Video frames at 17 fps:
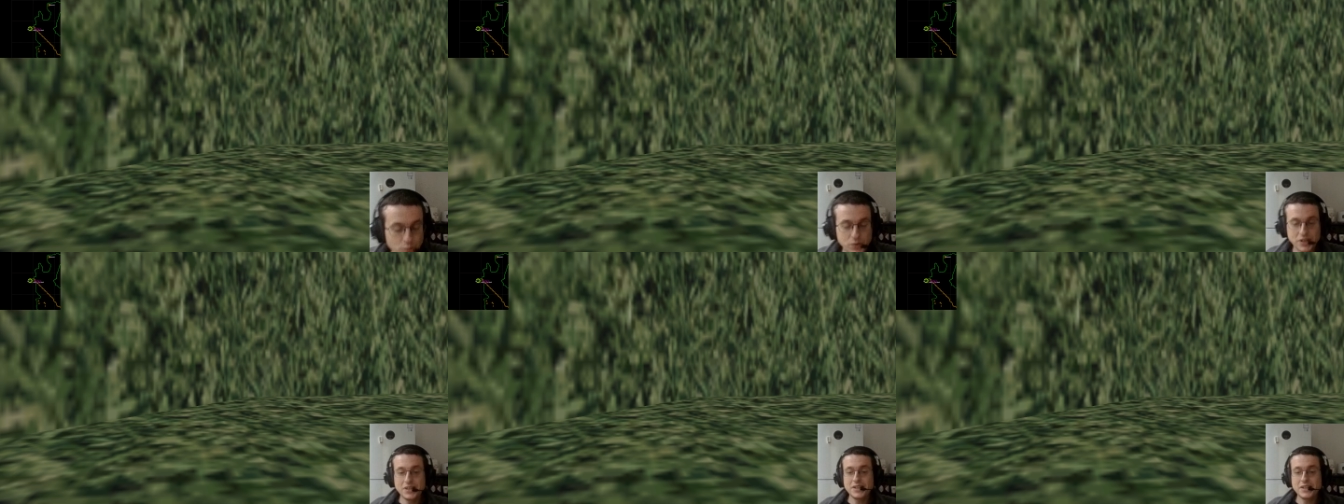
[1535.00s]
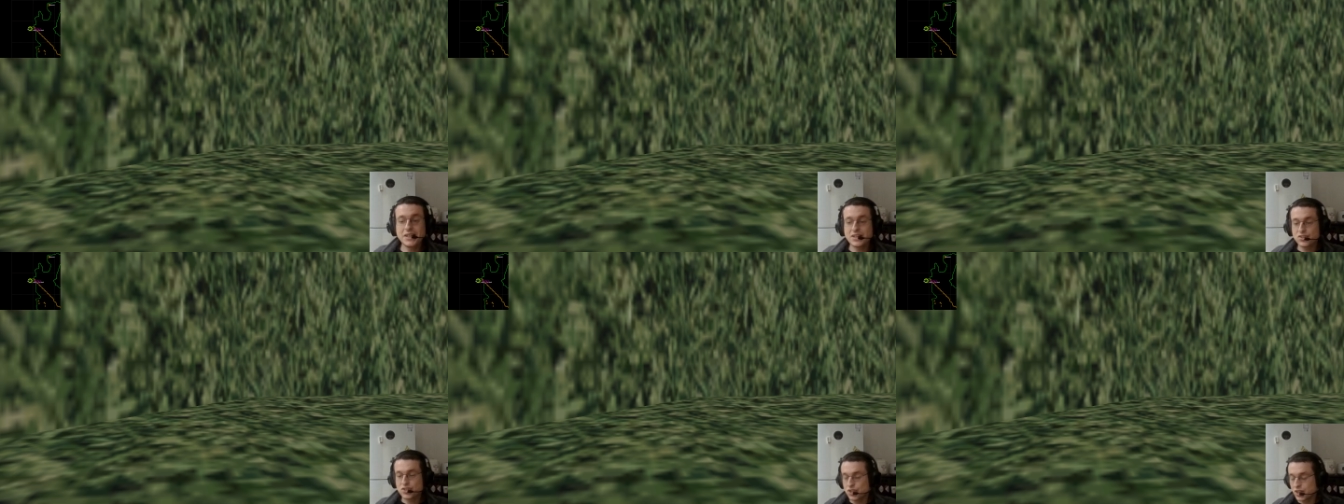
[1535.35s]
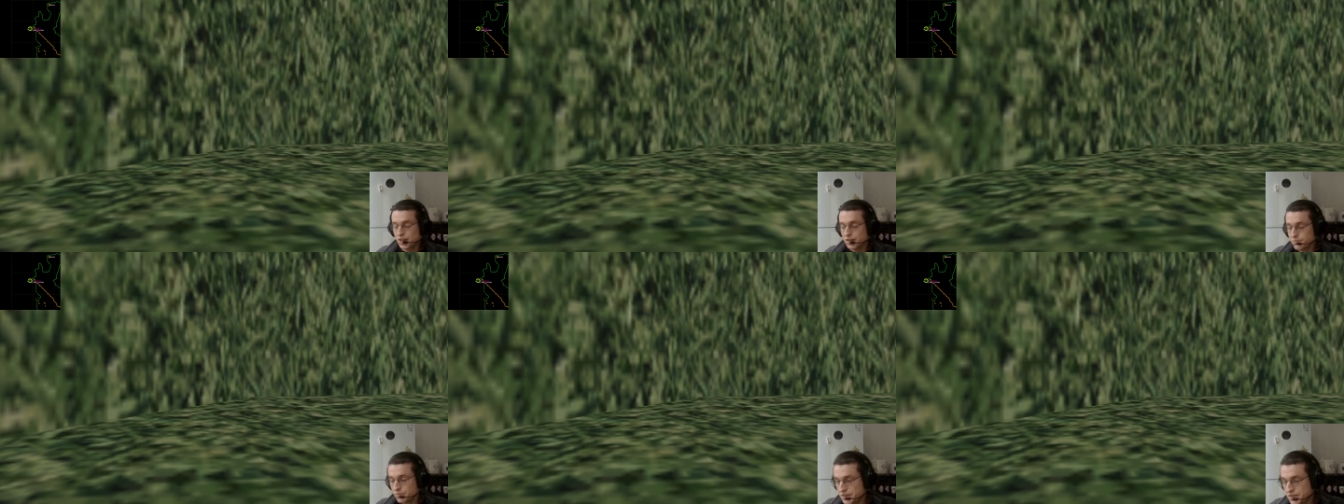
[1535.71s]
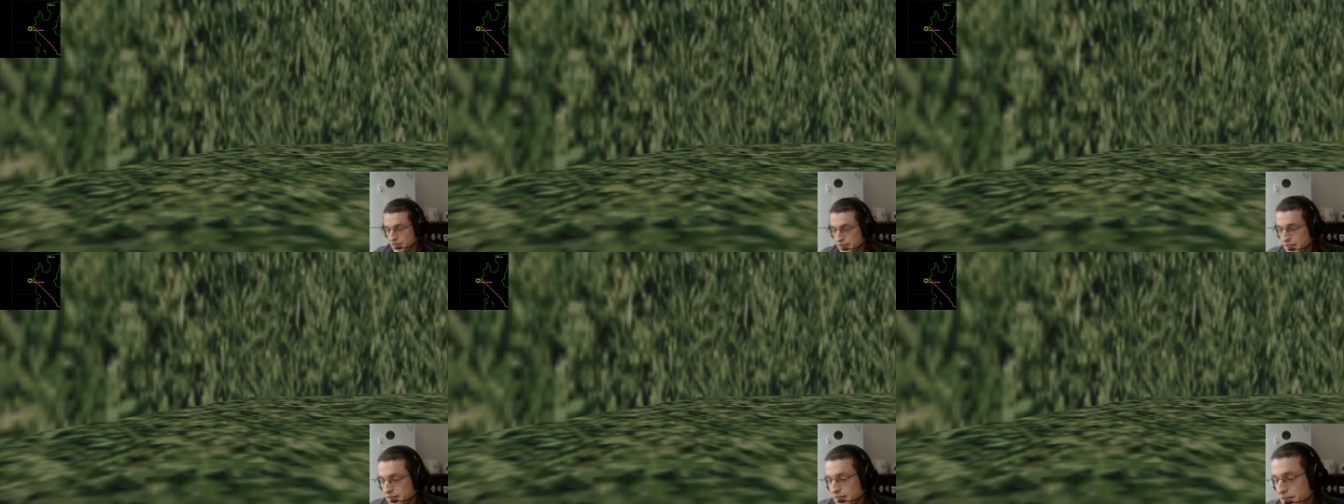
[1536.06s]
we didn't get charm
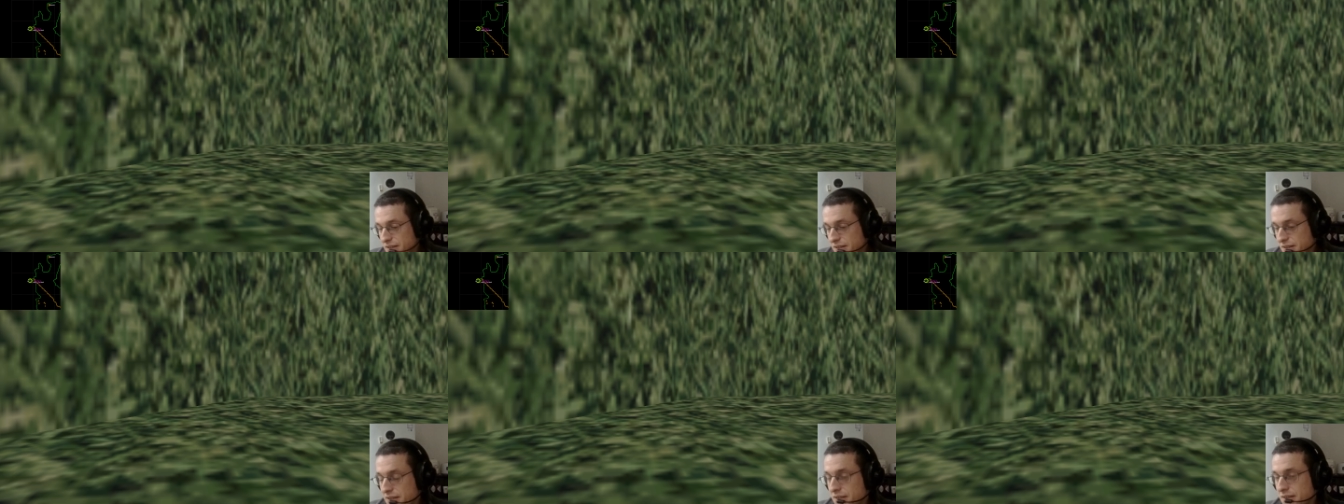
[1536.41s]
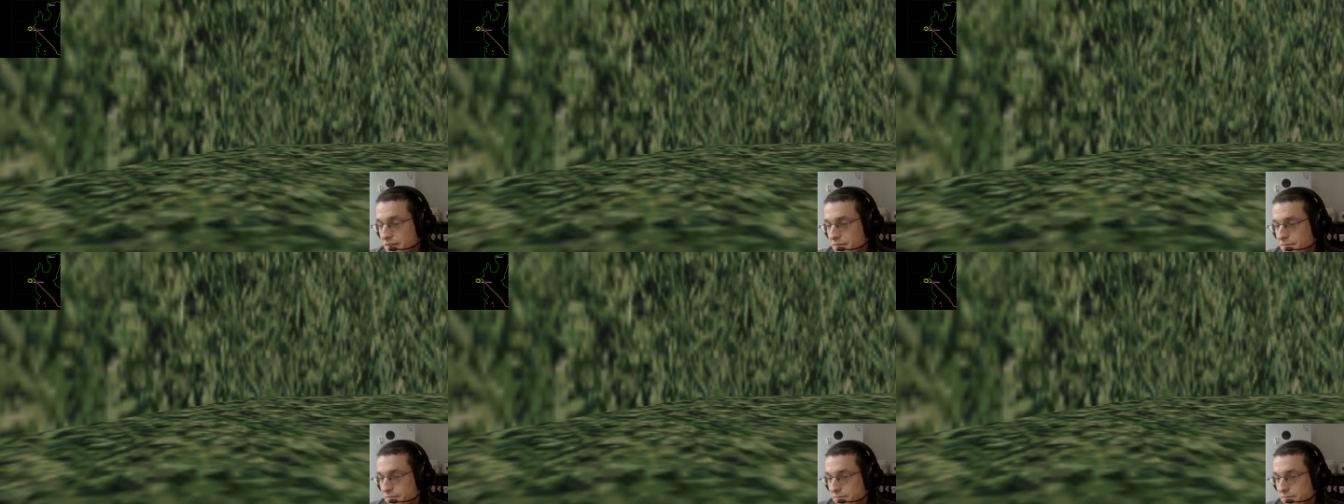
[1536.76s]
resists.